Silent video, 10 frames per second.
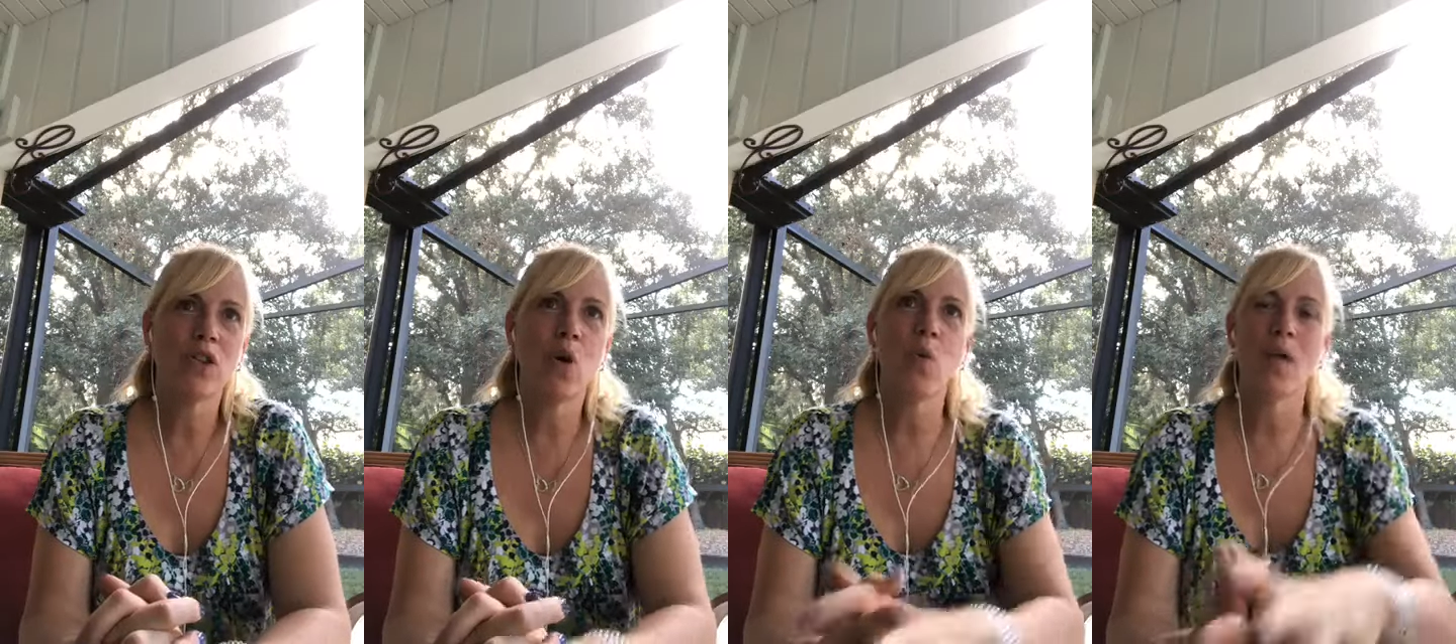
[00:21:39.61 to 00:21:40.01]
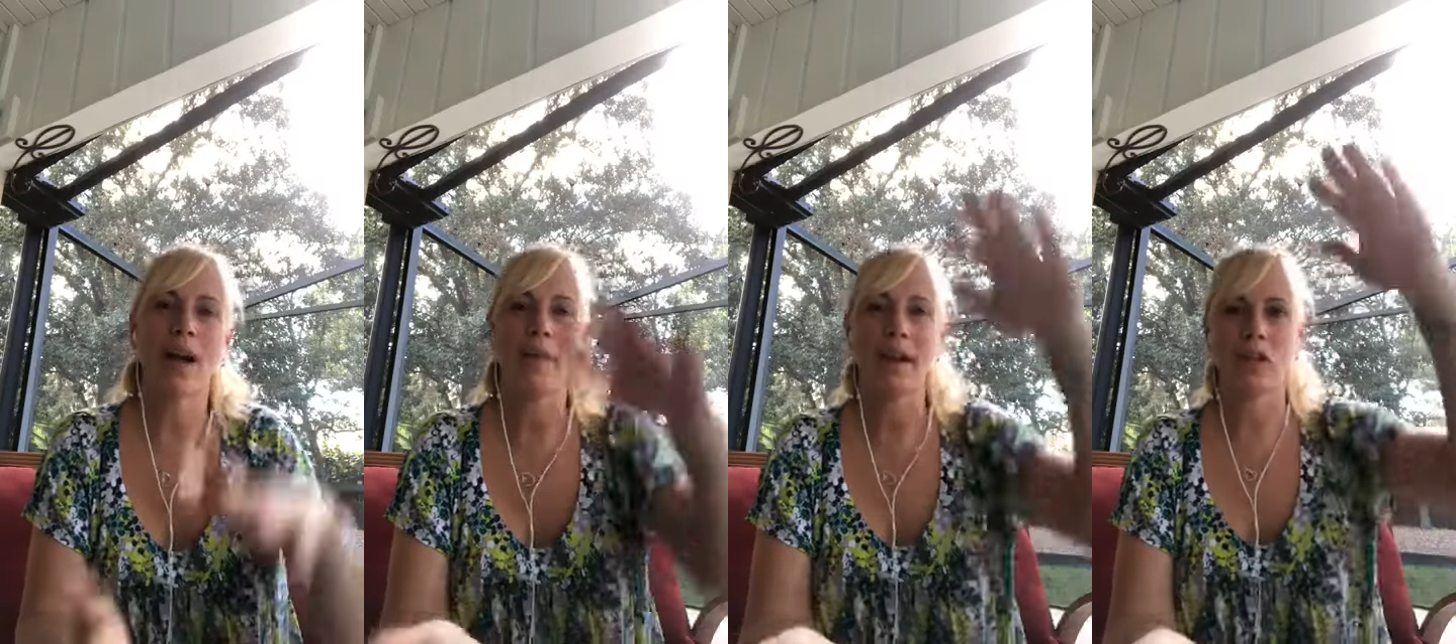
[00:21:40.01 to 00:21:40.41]
don't
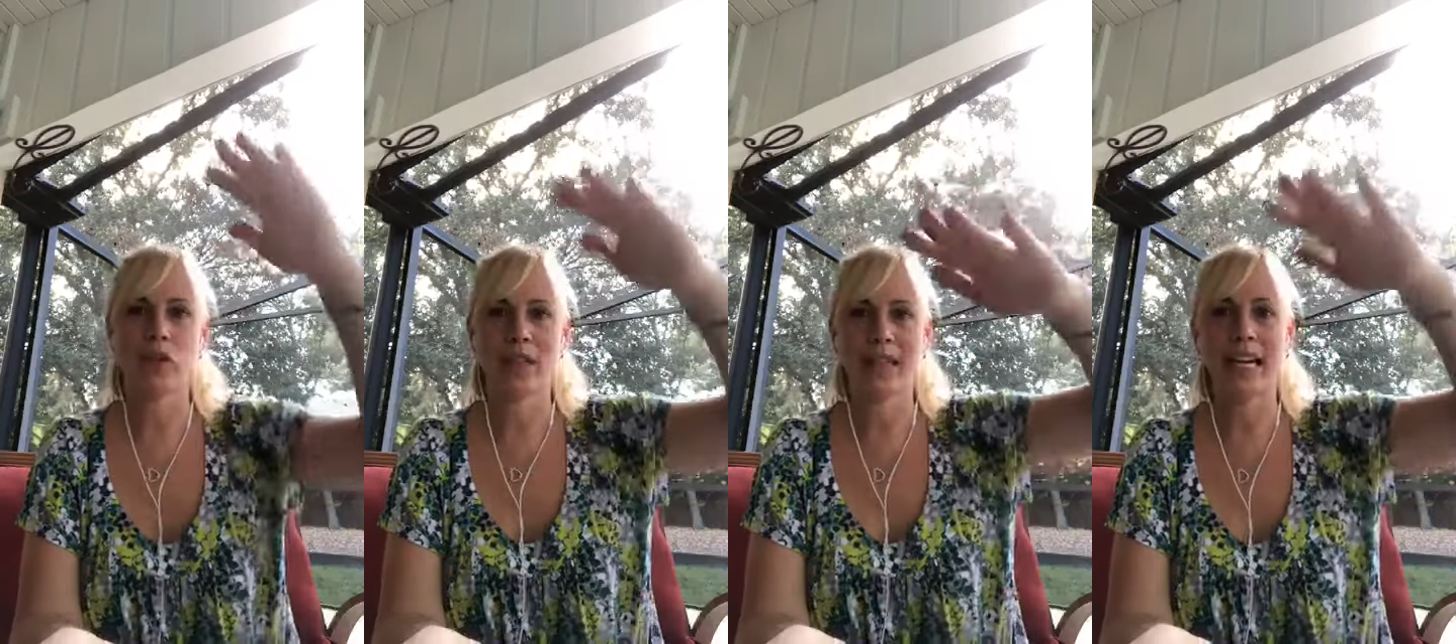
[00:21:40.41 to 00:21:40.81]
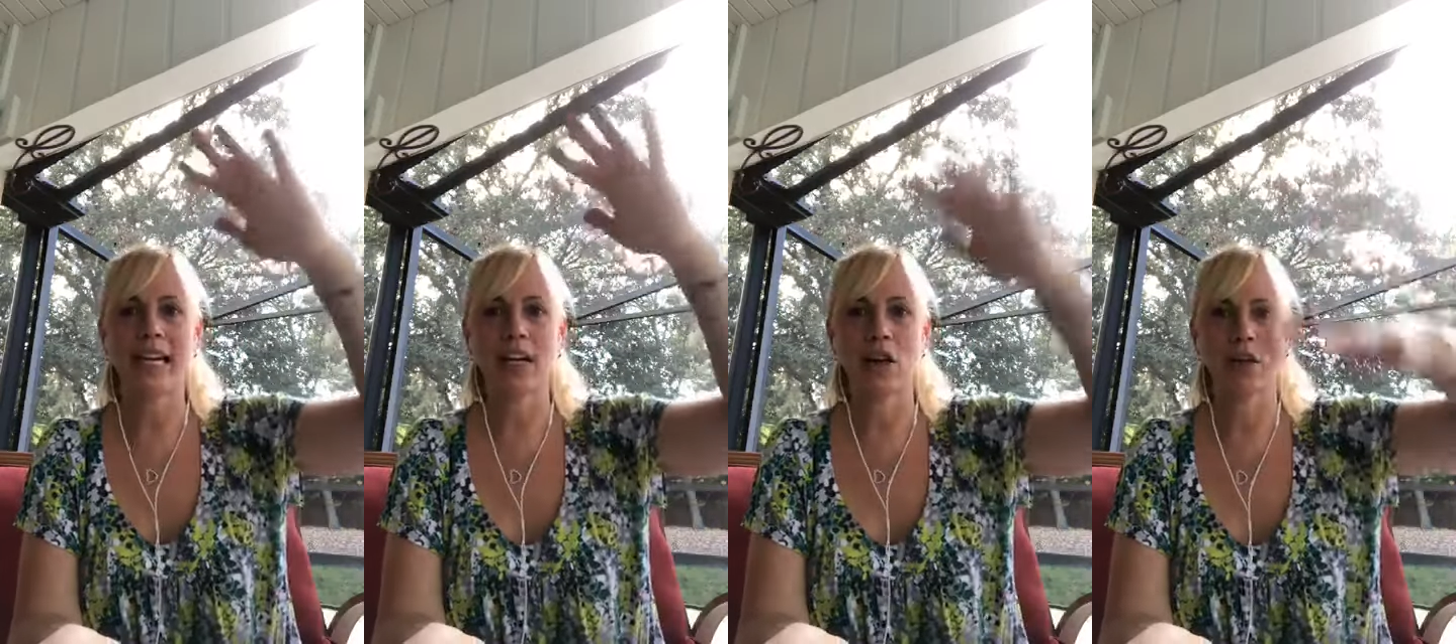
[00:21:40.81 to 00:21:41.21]
recommend too
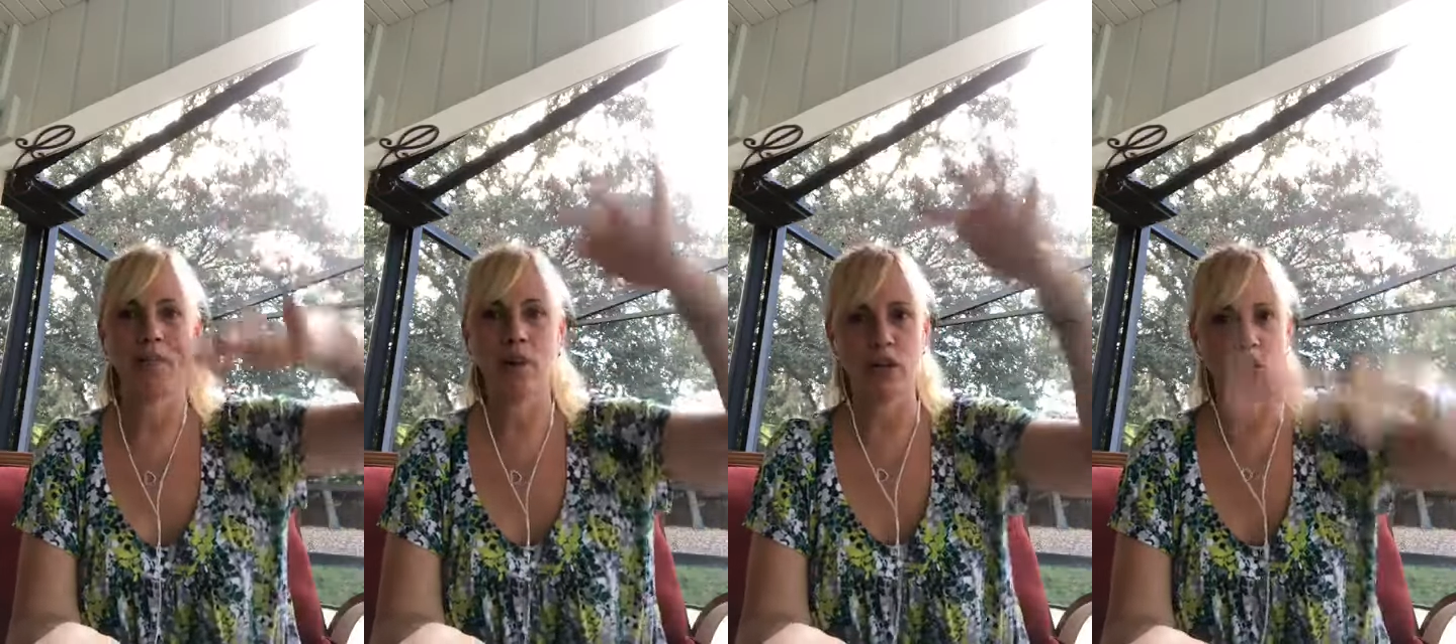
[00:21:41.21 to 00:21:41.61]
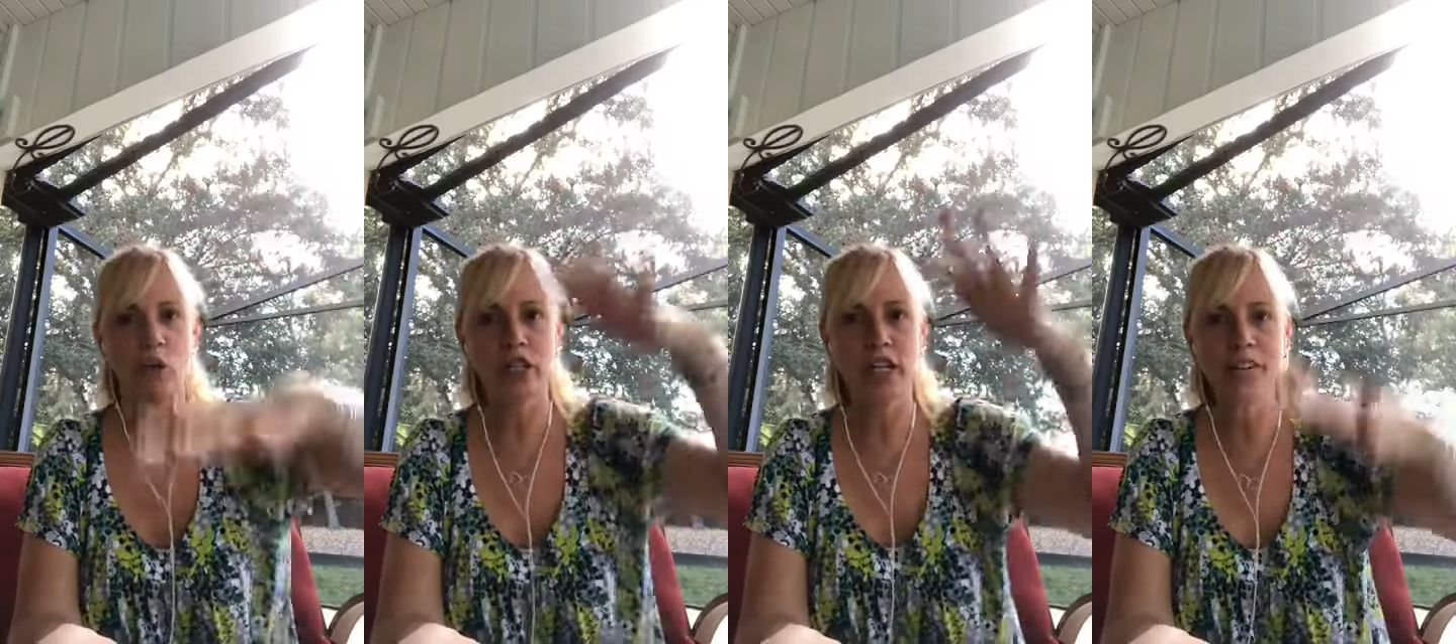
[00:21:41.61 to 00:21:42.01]
thick or
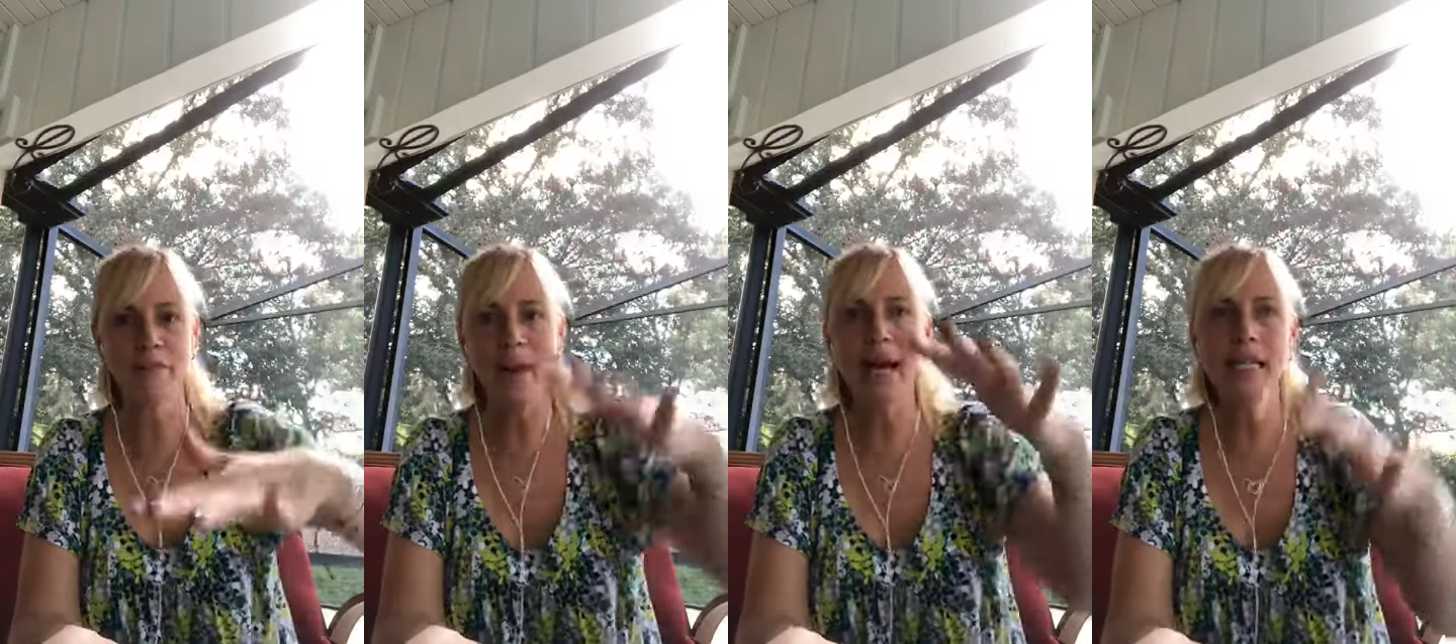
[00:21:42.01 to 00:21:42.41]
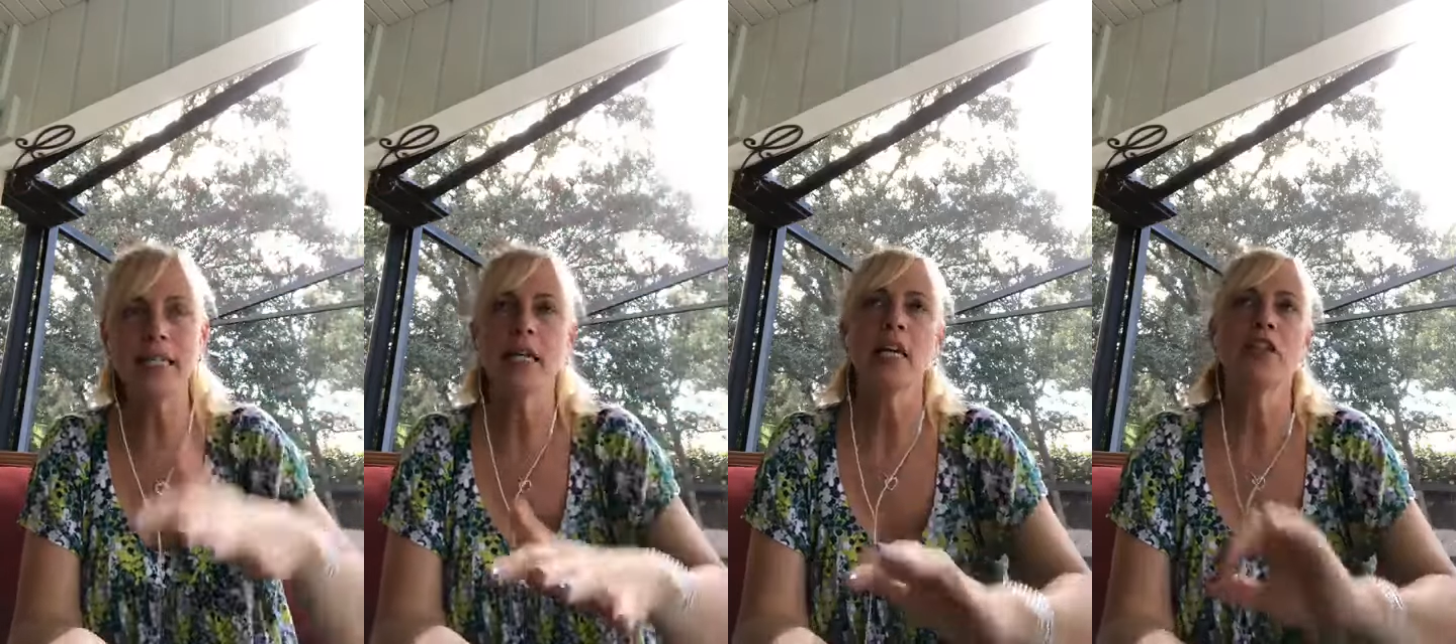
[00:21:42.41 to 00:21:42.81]
squishy of beds.